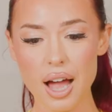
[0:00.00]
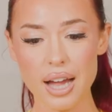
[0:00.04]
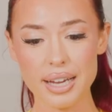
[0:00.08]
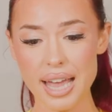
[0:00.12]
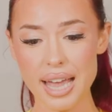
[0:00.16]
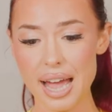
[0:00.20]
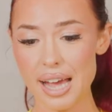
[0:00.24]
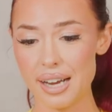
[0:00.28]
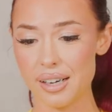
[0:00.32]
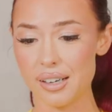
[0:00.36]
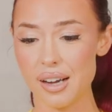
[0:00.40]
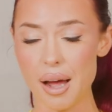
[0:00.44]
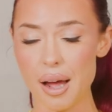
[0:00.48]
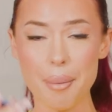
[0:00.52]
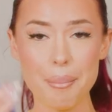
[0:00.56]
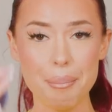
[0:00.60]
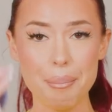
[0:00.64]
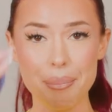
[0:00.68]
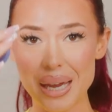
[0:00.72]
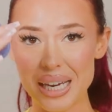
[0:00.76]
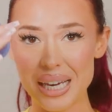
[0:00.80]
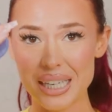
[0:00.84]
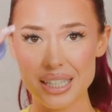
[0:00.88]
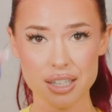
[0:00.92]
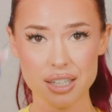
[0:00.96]
Again,
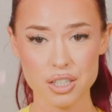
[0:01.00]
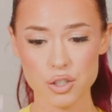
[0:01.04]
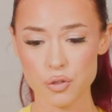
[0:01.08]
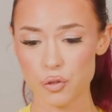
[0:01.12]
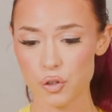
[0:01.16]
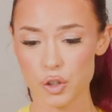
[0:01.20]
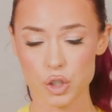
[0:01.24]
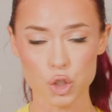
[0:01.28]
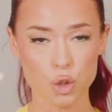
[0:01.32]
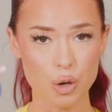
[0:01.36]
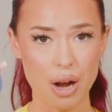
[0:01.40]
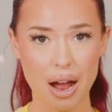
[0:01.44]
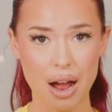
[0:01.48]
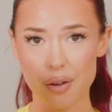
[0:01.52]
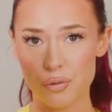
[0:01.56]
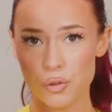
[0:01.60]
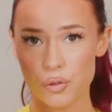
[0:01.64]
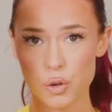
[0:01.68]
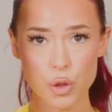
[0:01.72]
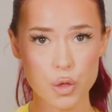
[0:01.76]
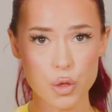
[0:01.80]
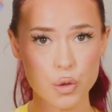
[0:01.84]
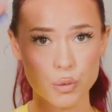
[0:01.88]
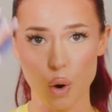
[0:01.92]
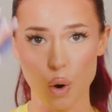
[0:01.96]
amazing for
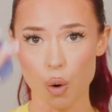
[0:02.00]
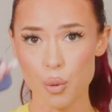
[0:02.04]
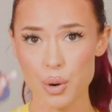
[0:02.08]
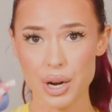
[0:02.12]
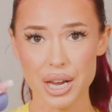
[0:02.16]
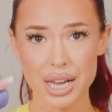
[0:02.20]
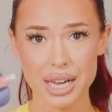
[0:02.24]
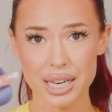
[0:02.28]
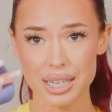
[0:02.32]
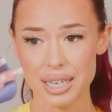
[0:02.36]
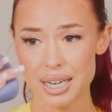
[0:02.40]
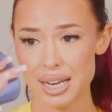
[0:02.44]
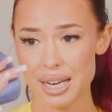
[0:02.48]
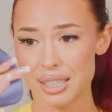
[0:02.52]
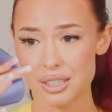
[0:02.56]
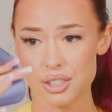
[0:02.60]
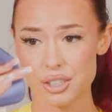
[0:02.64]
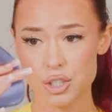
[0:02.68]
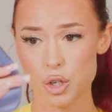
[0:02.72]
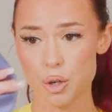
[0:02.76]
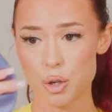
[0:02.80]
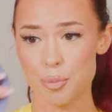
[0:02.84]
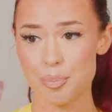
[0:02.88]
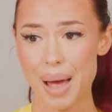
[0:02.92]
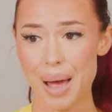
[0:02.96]
travel, throwing it
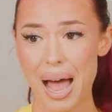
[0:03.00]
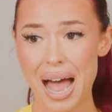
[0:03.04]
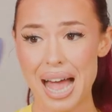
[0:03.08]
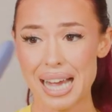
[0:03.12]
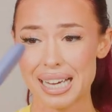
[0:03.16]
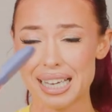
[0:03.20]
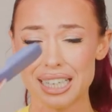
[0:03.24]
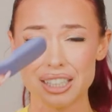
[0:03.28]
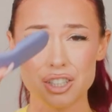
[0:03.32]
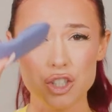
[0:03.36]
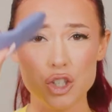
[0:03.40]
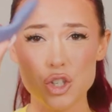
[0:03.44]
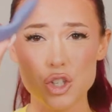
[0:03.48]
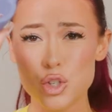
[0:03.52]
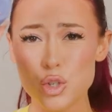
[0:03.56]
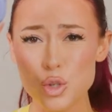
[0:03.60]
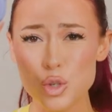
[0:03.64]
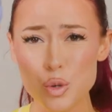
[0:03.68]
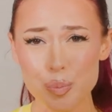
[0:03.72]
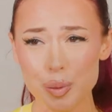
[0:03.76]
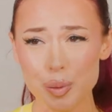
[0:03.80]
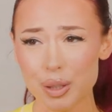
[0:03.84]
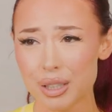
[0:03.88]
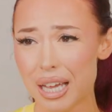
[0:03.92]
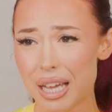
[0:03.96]
into your bag. It's
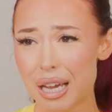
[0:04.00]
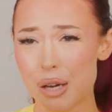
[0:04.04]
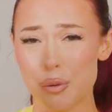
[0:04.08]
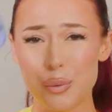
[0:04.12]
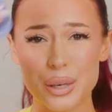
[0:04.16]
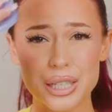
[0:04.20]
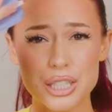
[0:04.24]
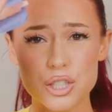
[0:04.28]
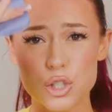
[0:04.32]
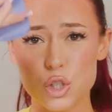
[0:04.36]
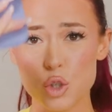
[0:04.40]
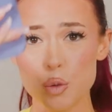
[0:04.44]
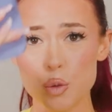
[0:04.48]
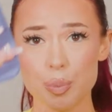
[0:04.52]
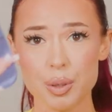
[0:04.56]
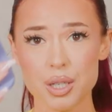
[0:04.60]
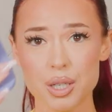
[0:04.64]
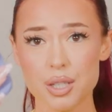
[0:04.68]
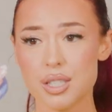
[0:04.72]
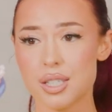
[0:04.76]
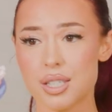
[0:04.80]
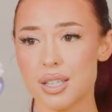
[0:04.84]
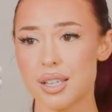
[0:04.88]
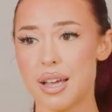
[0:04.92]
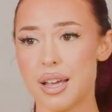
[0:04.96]
super lightweight, super
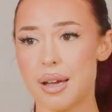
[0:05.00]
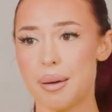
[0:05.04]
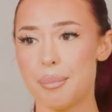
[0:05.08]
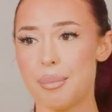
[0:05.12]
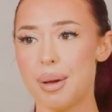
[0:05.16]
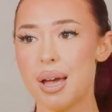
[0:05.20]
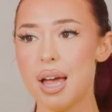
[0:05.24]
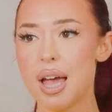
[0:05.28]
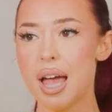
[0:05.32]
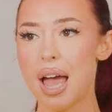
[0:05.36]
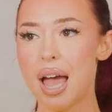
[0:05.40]
slim.